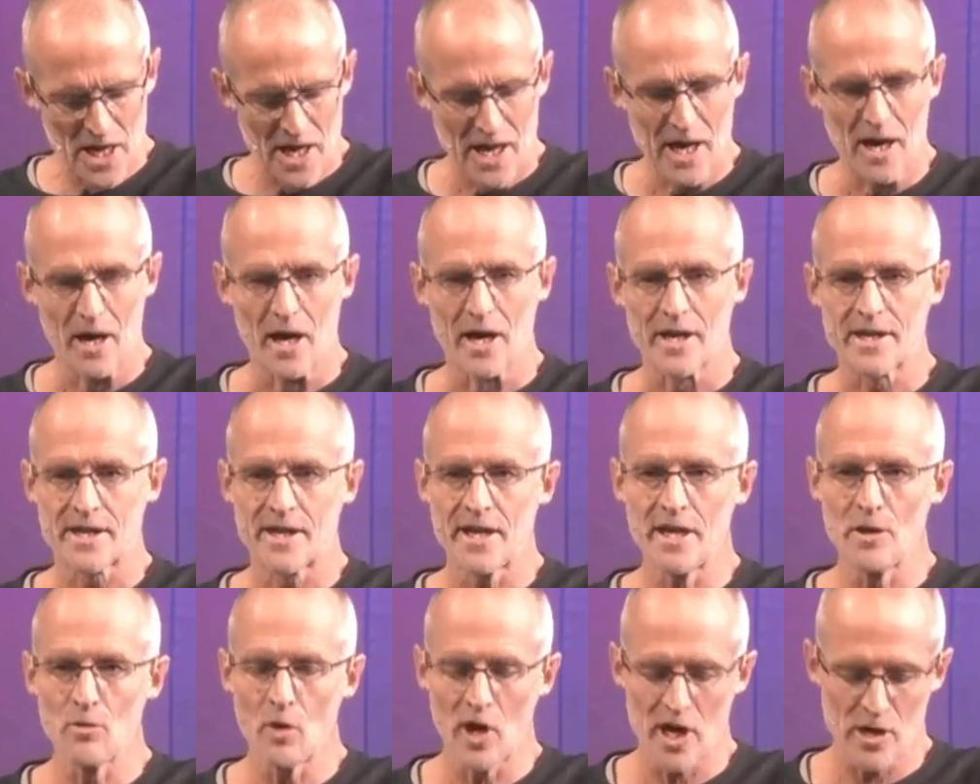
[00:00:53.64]
A
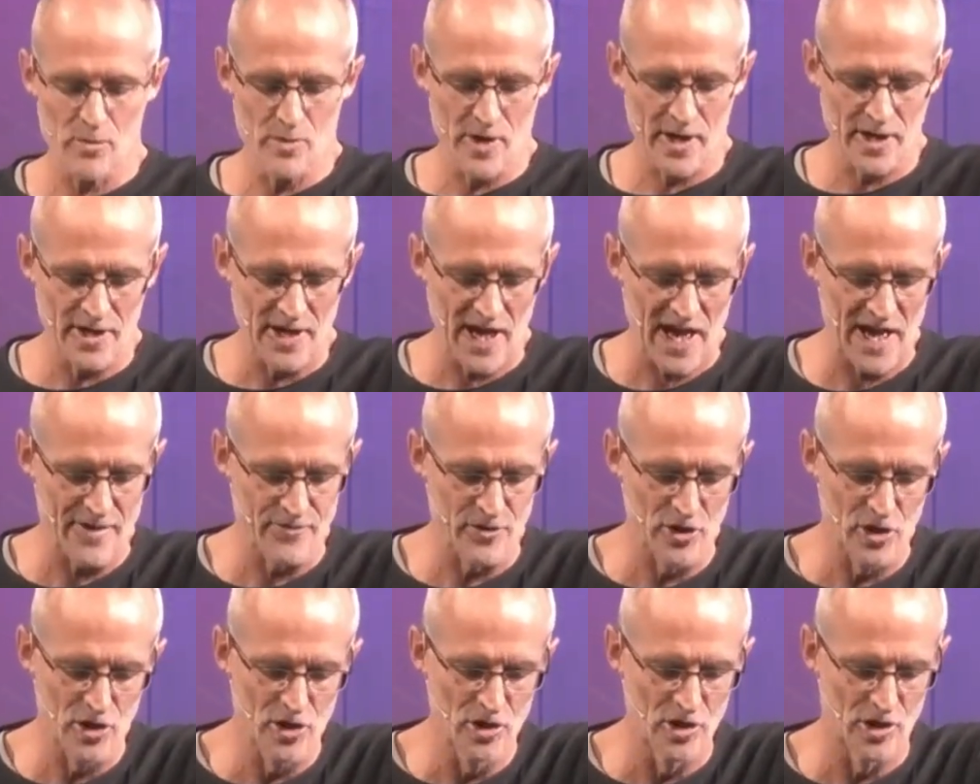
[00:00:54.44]
key way we're going to have
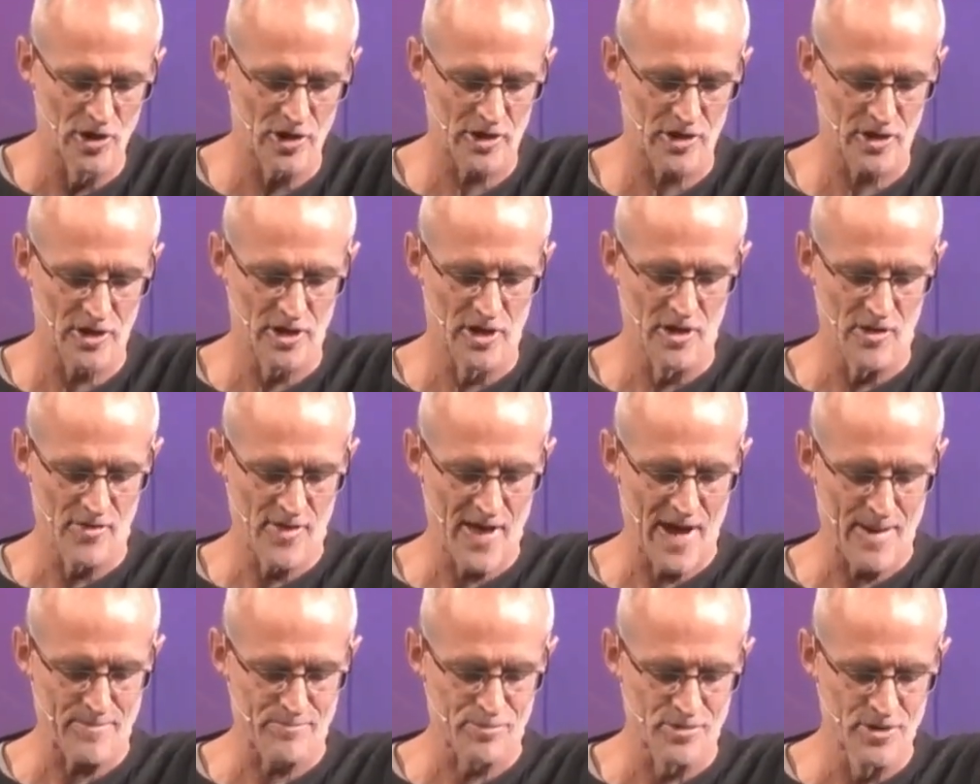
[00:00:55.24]
a look at
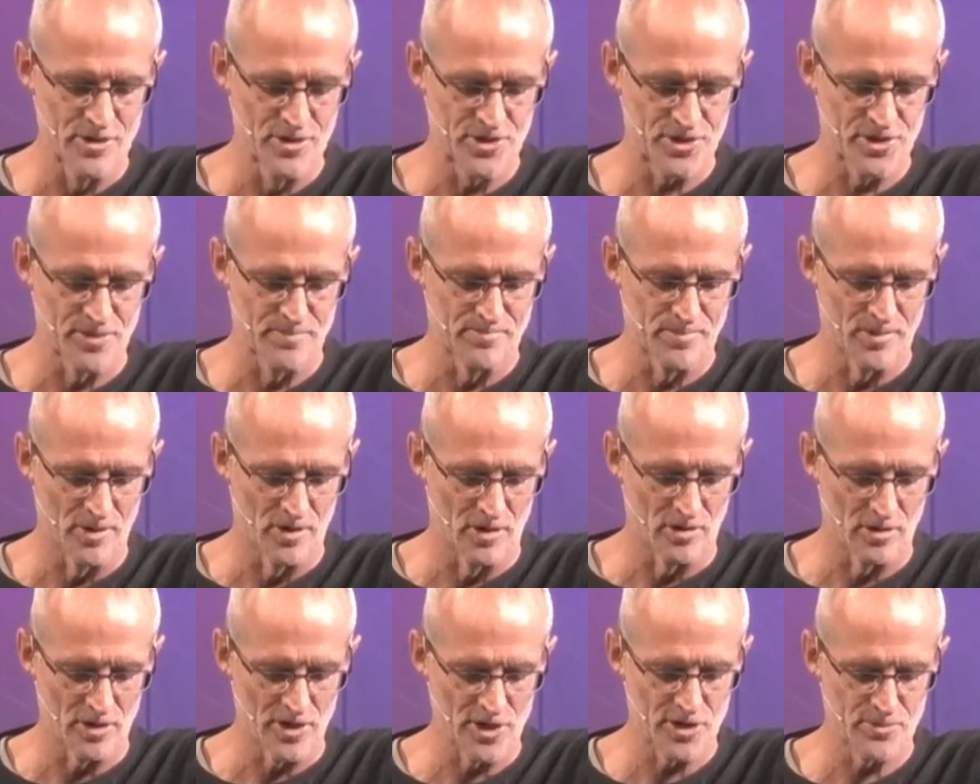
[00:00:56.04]
that
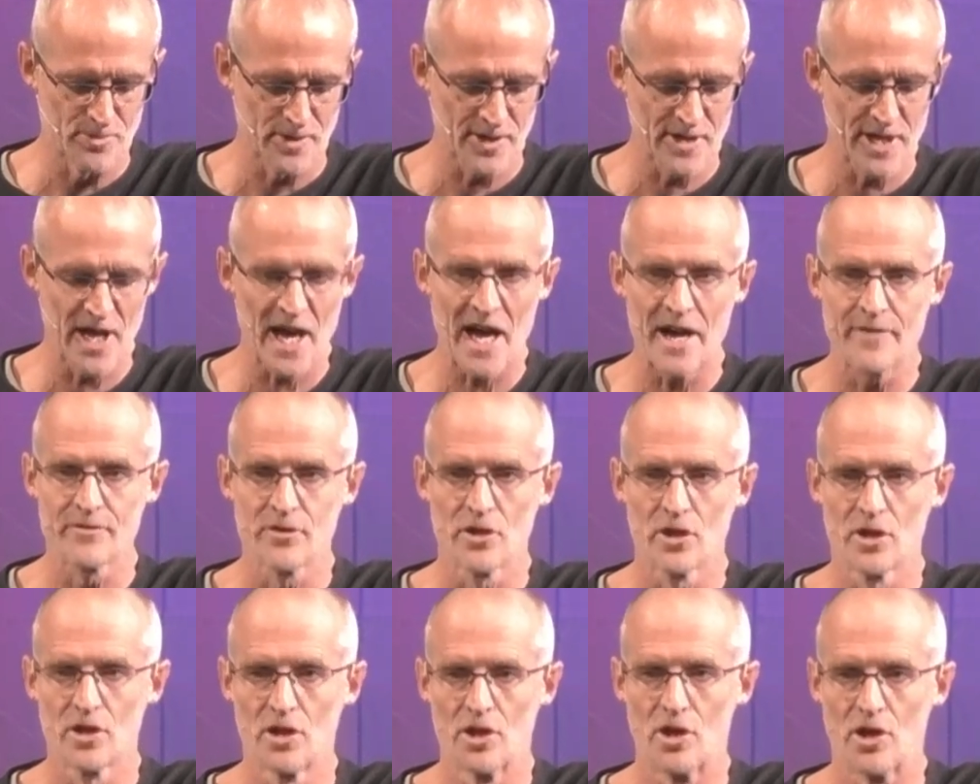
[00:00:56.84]
principle is we're going to have
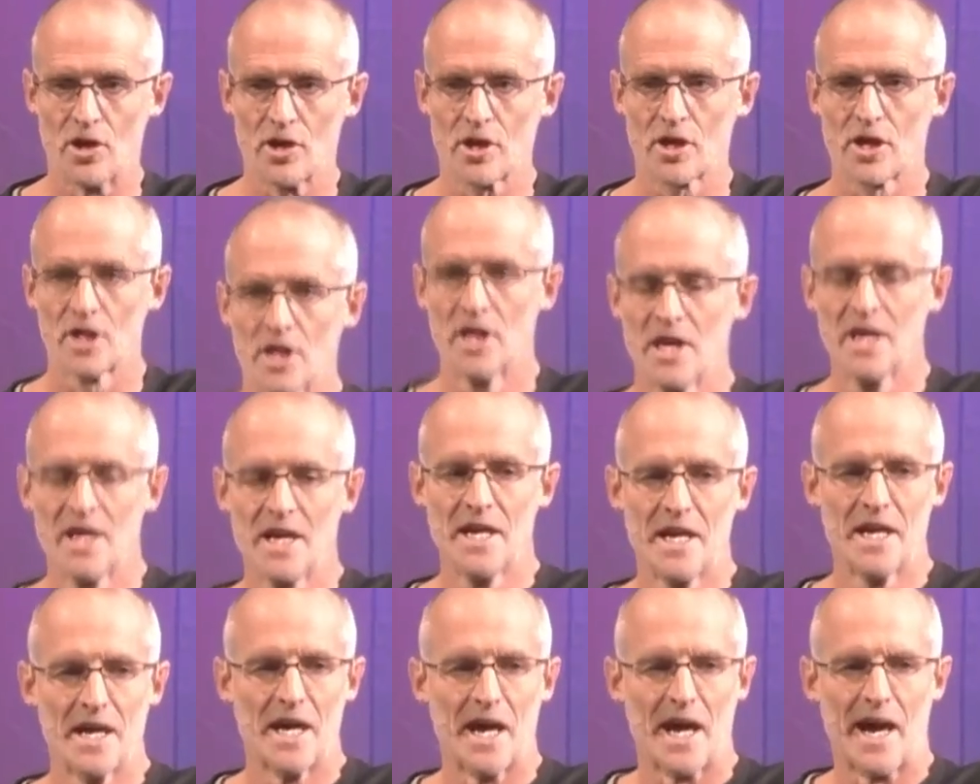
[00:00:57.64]
a look
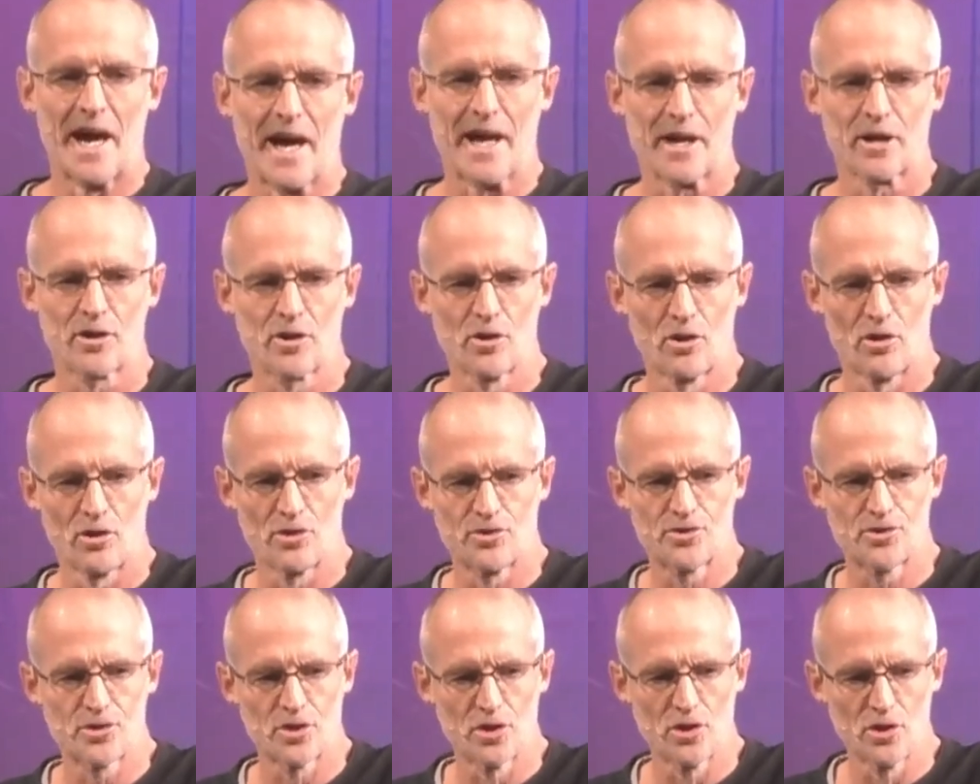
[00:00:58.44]
at
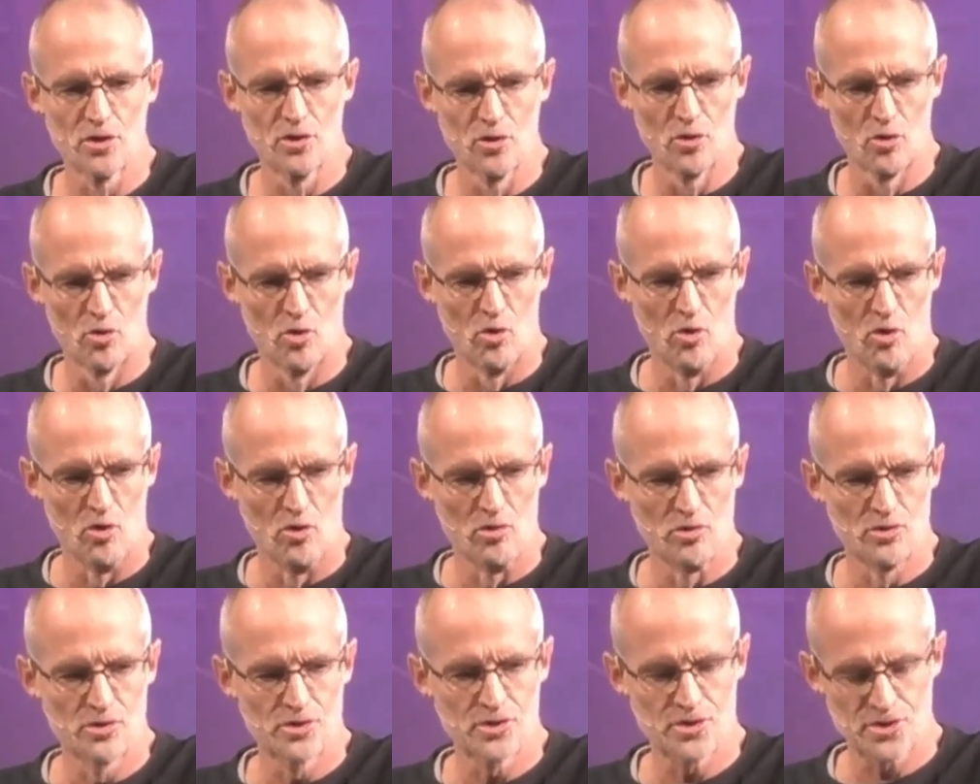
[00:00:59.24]
God's
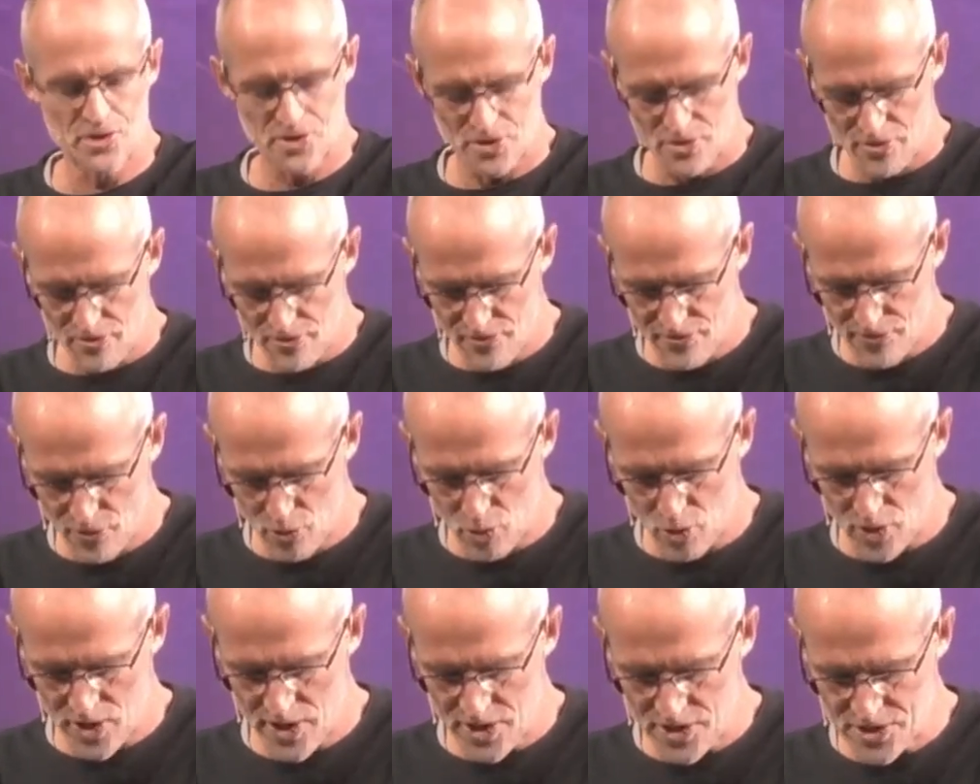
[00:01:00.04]
laws
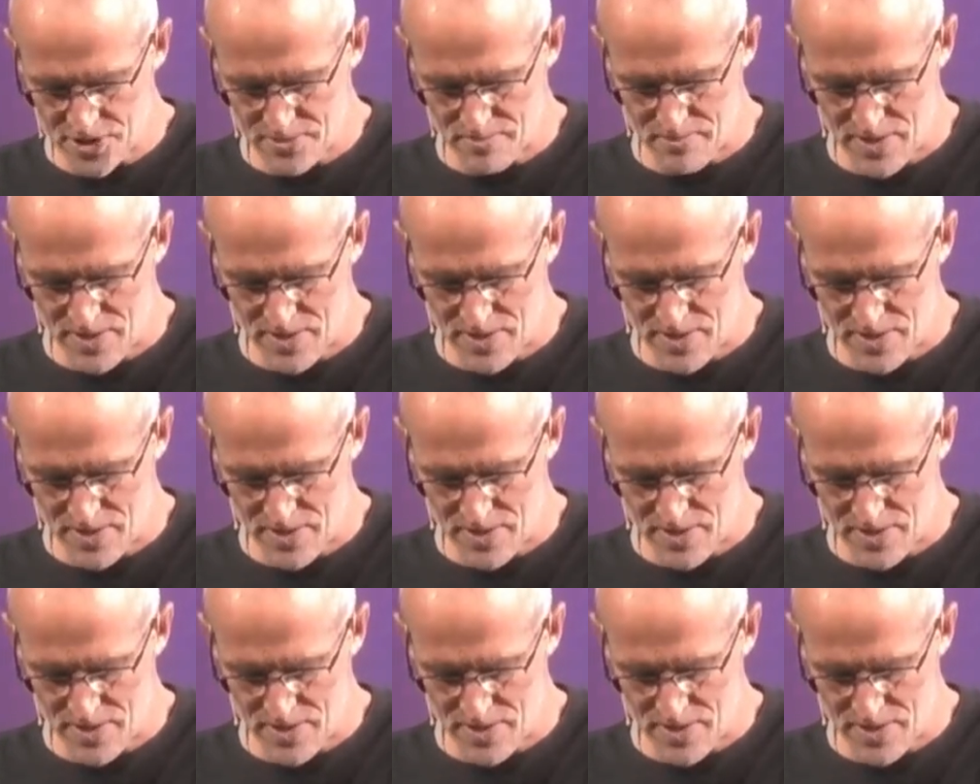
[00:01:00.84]
for his